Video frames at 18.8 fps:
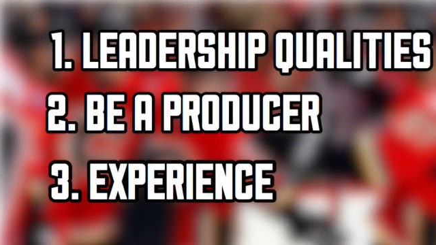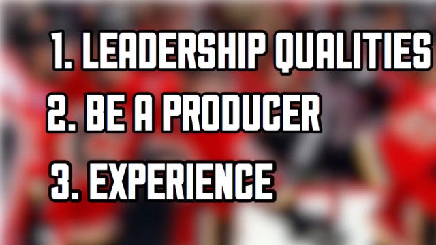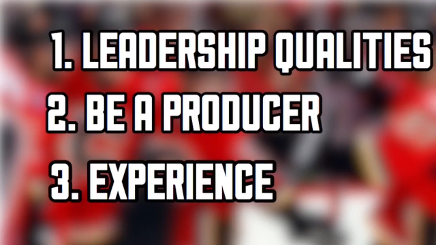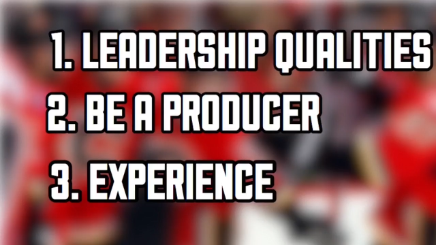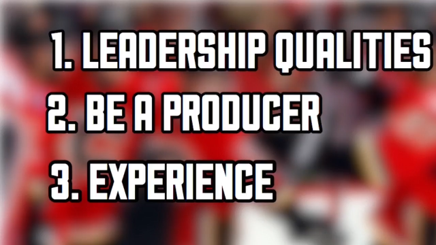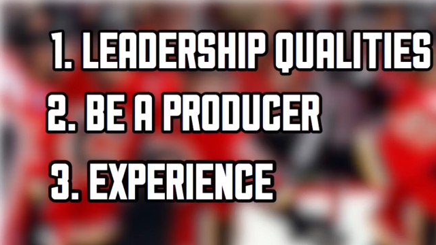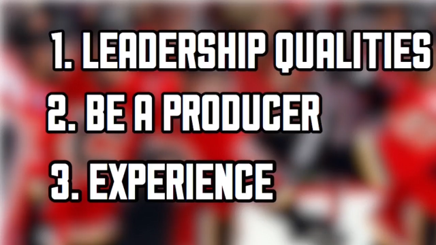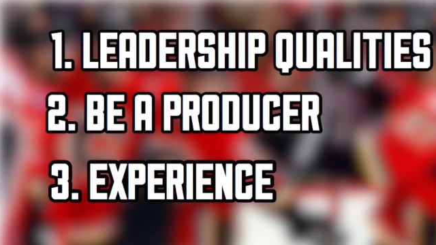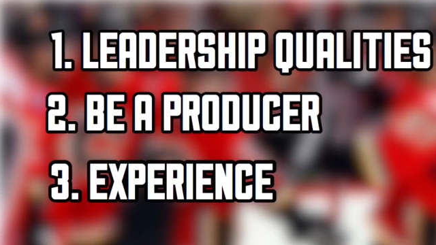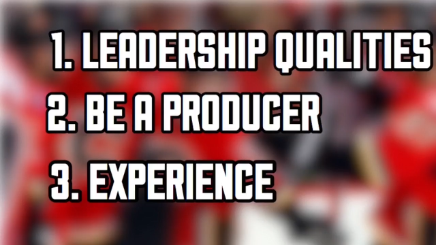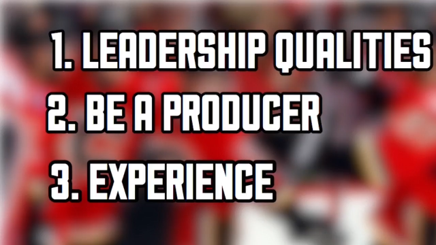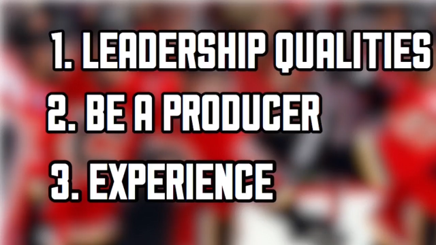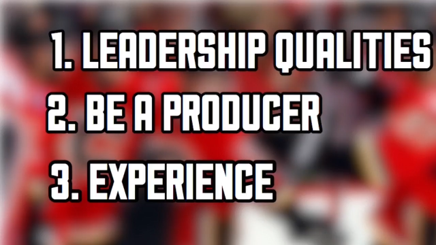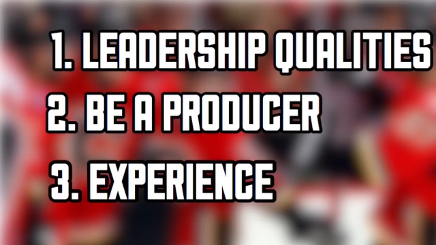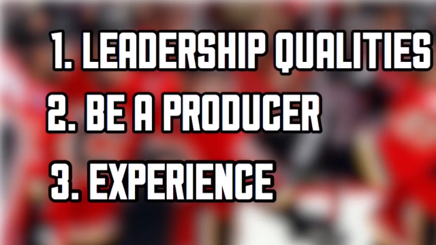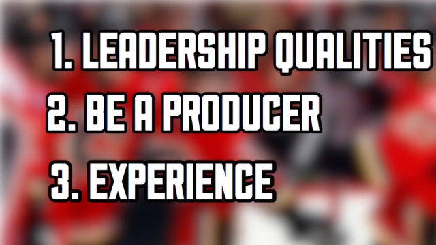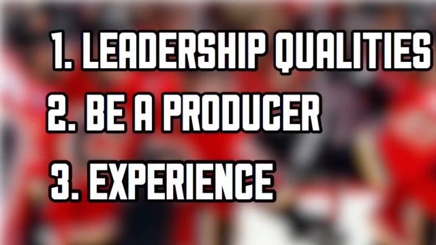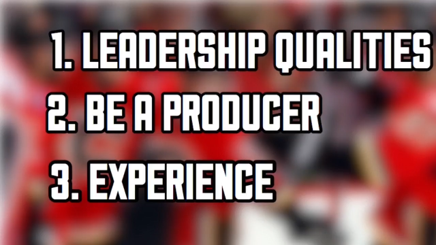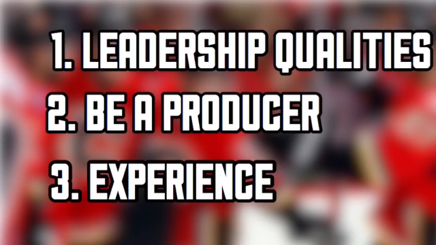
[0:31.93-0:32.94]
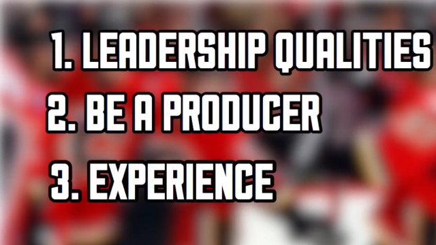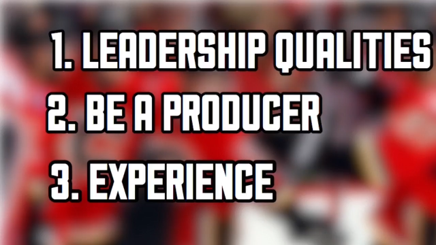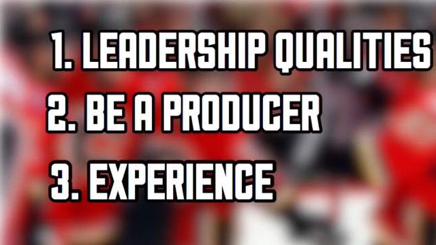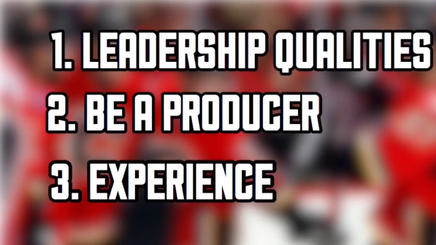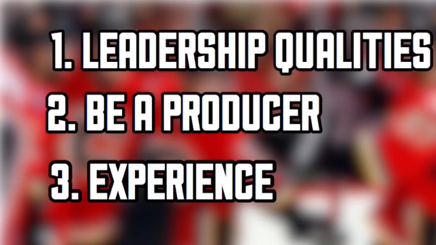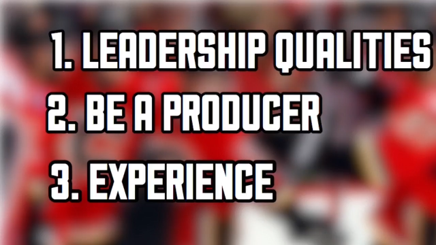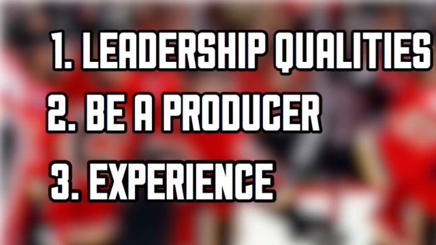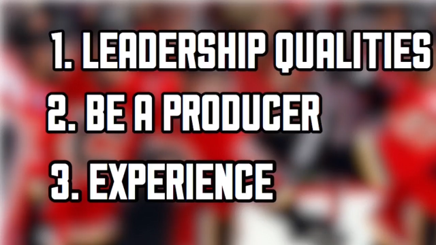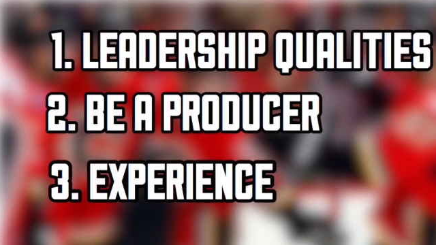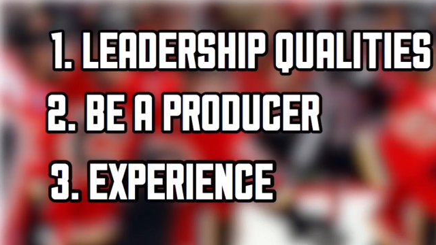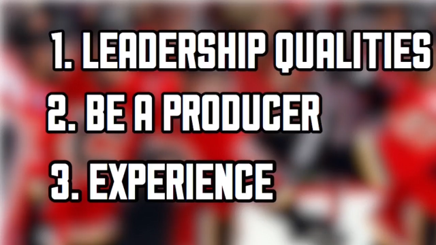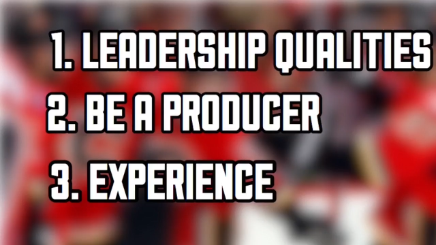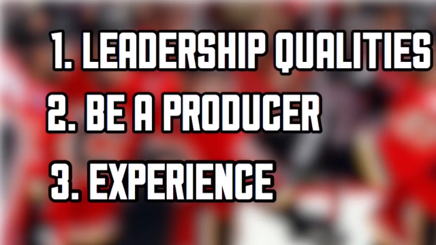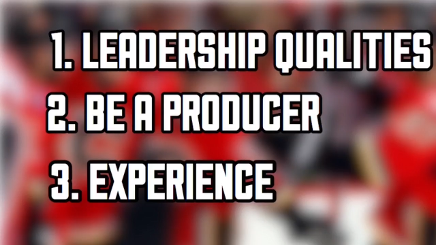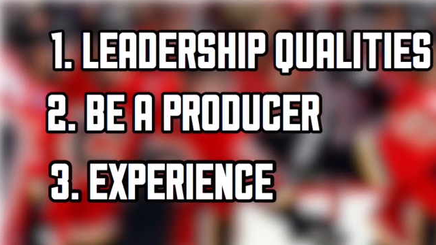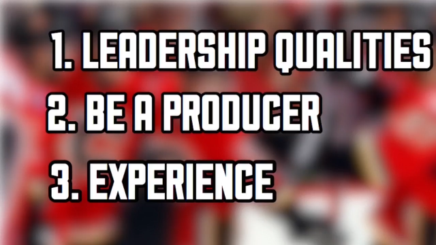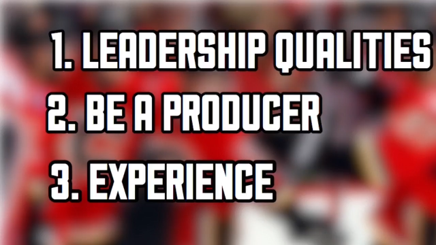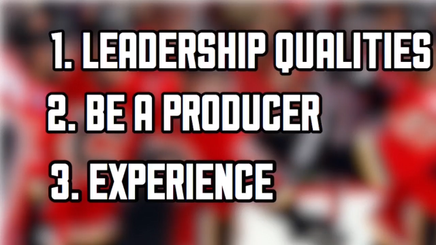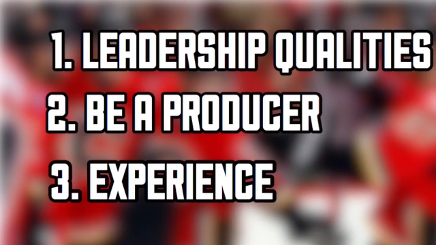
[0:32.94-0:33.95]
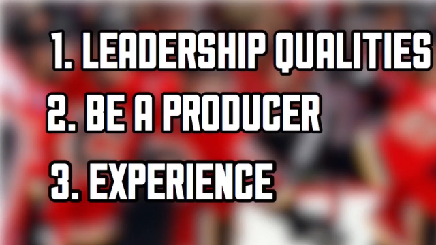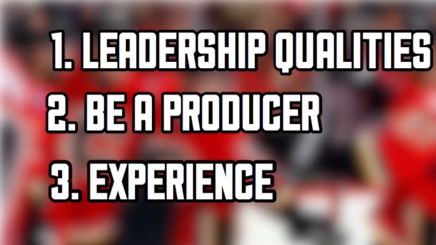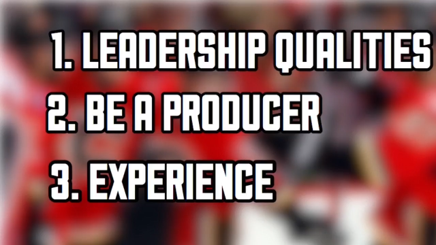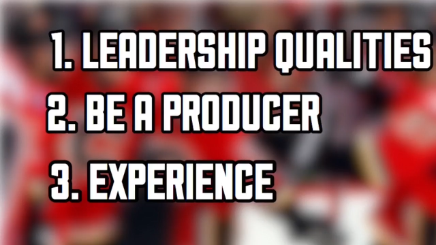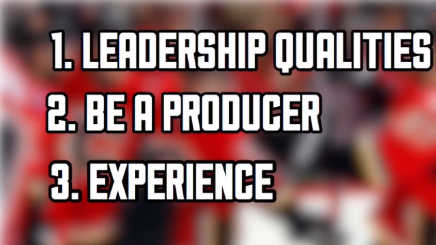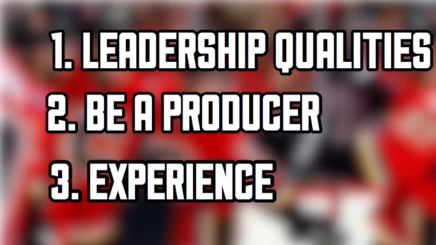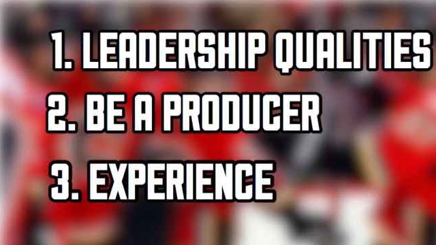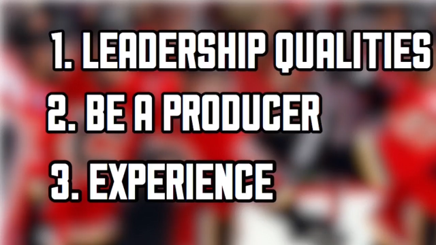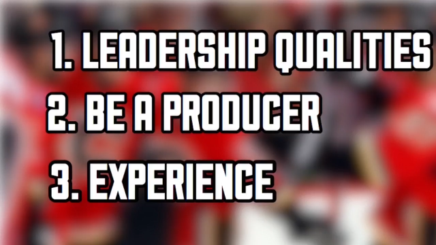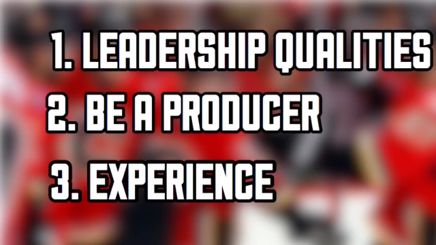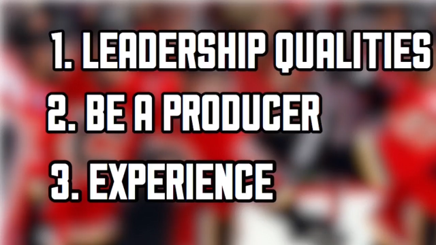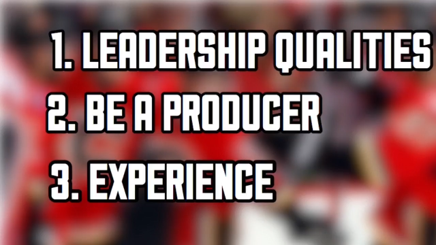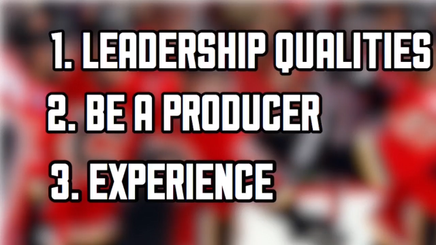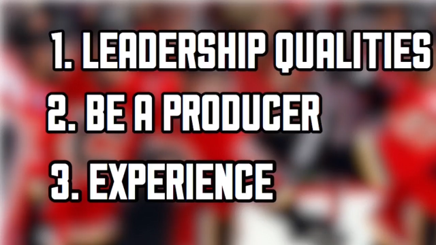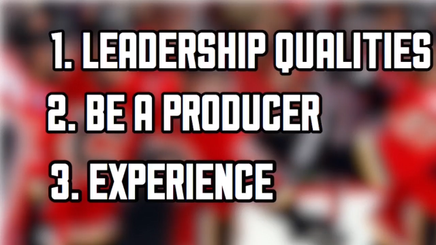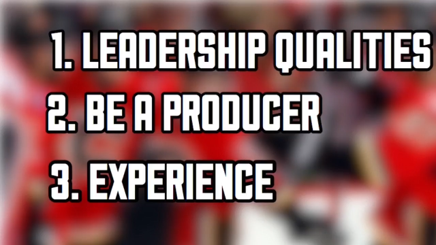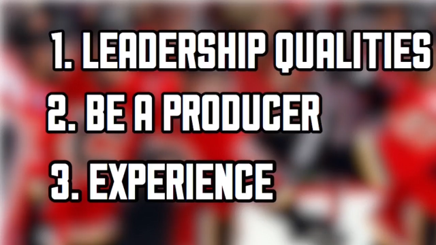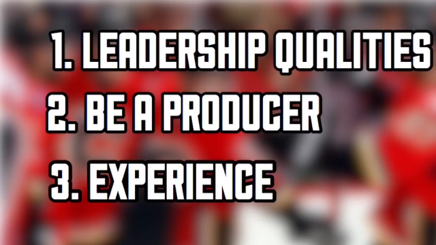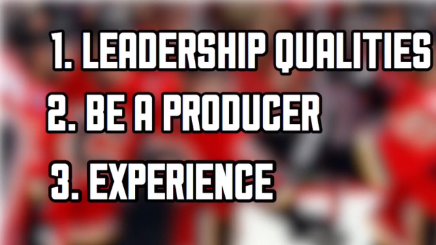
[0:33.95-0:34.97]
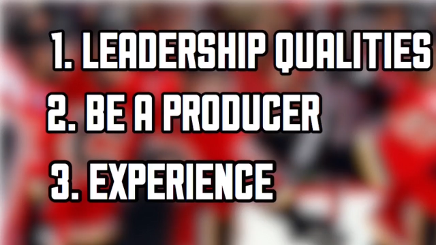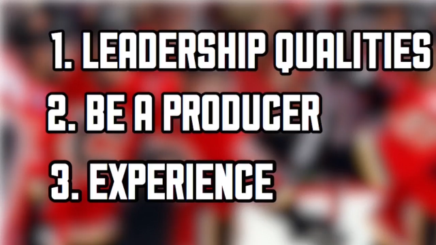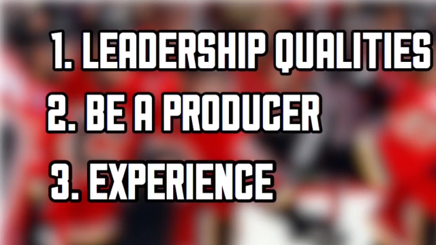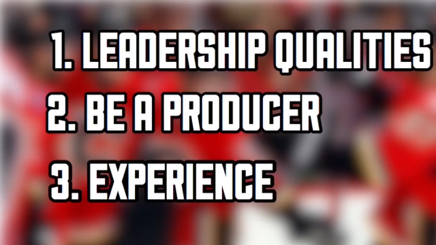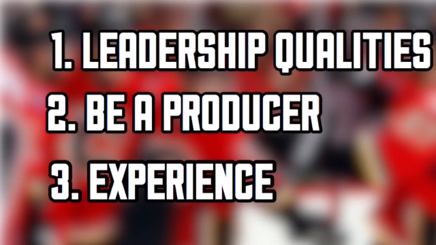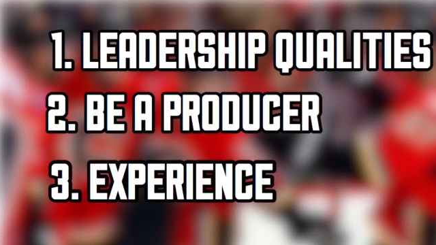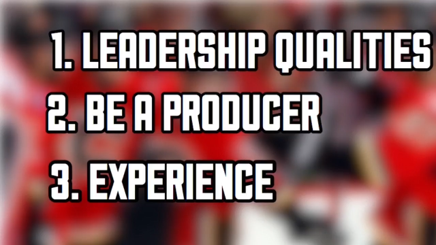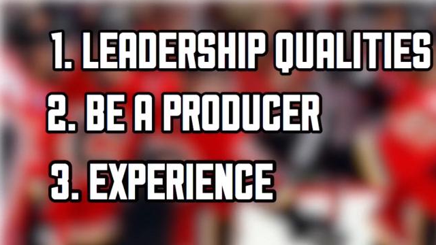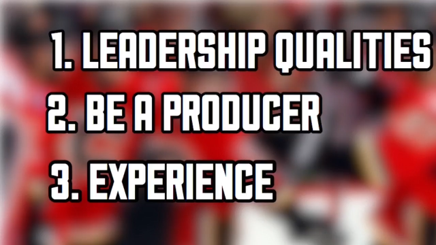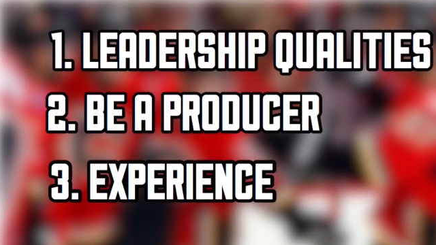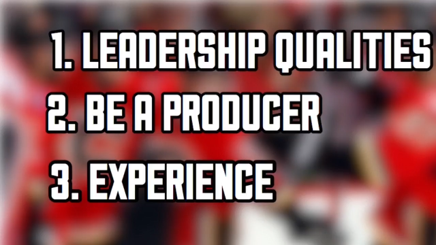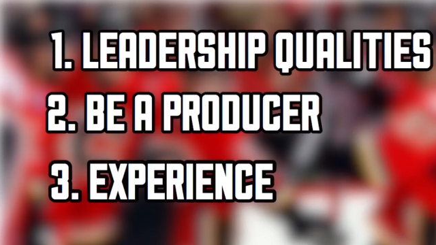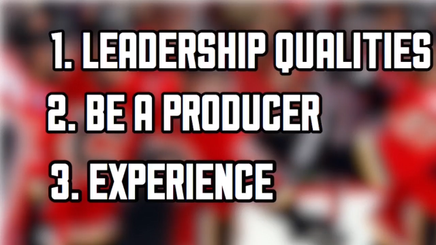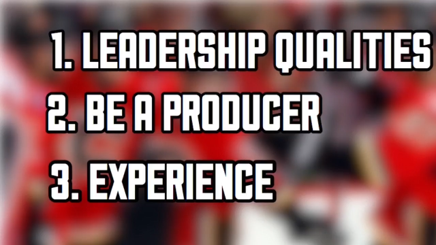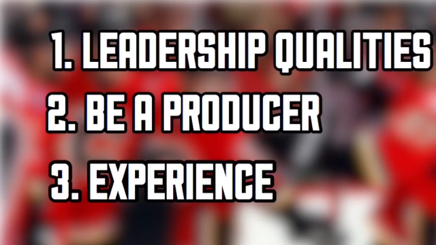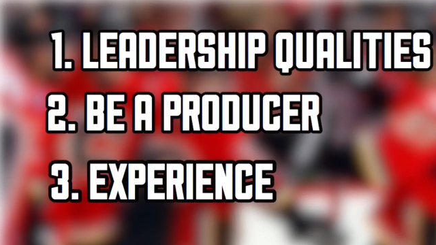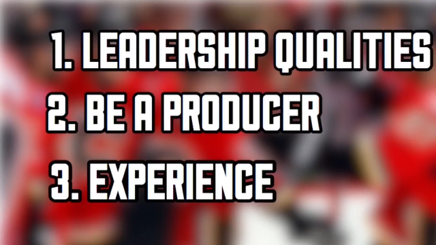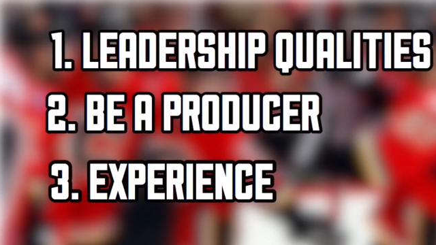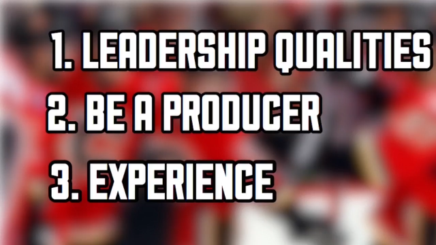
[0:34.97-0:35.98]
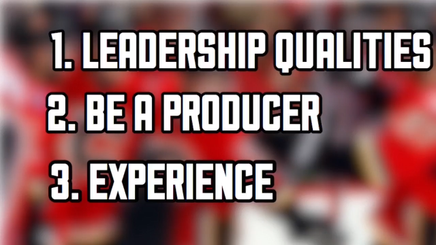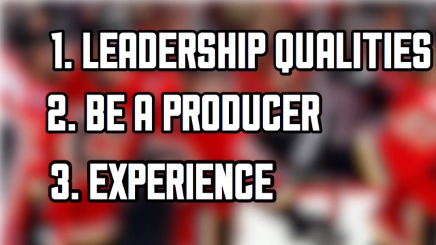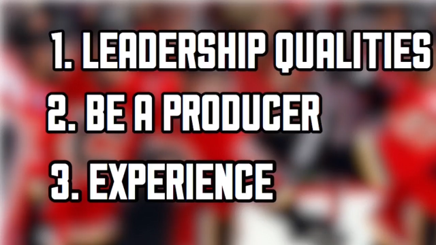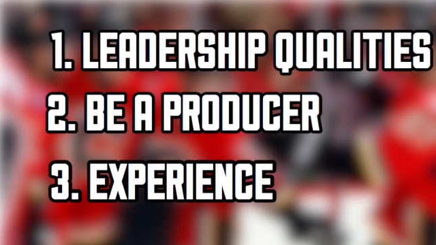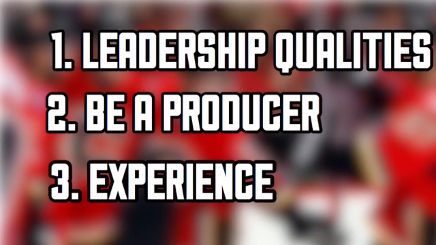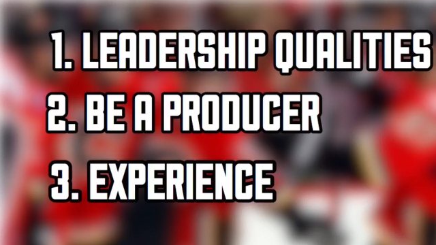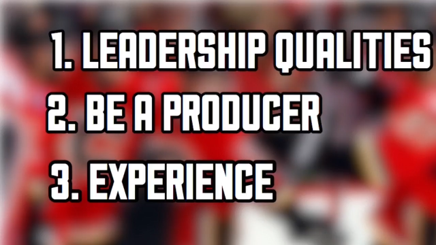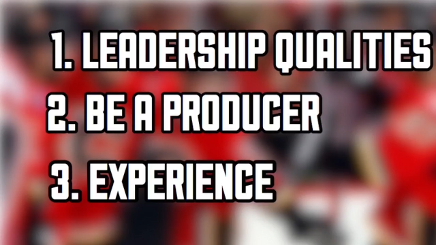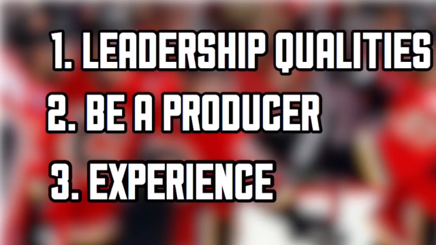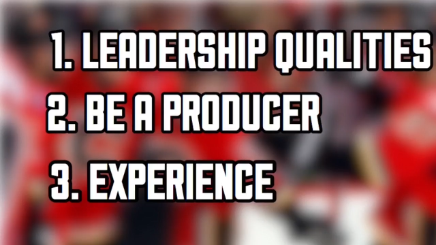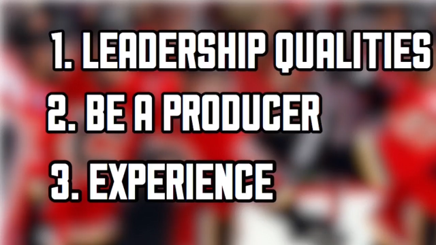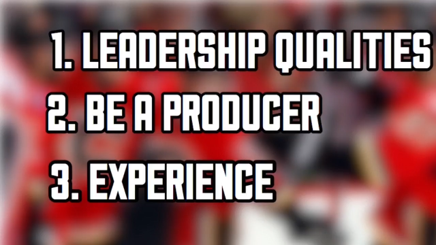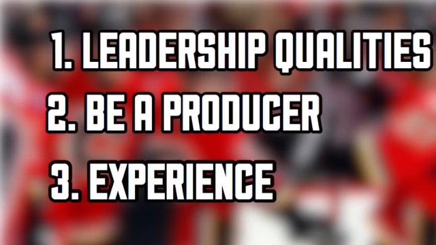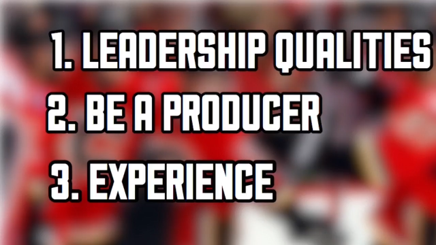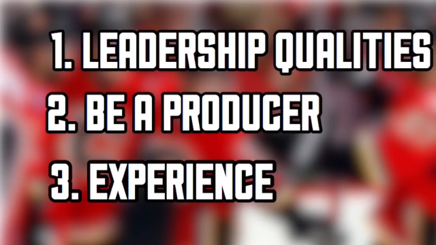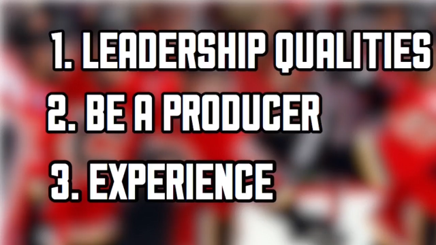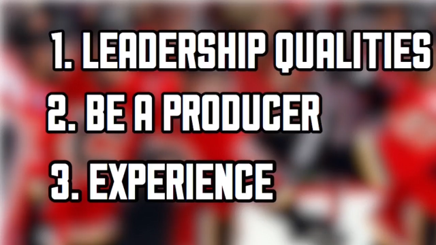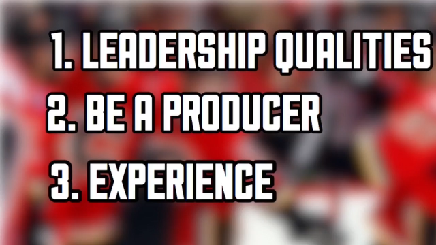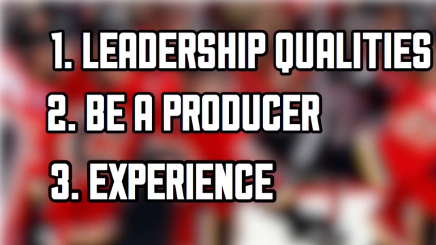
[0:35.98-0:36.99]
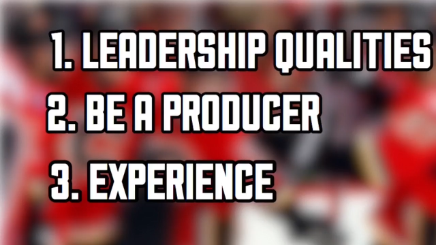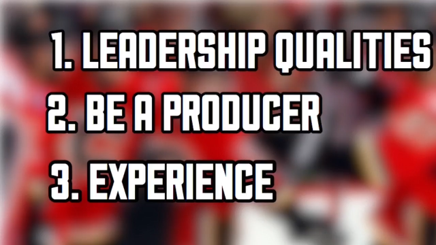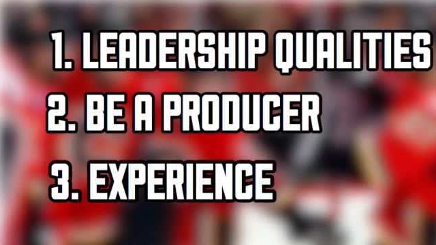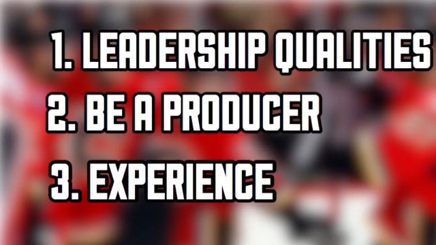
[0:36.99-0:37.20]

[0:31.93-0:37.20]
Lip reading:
(no speaker visible)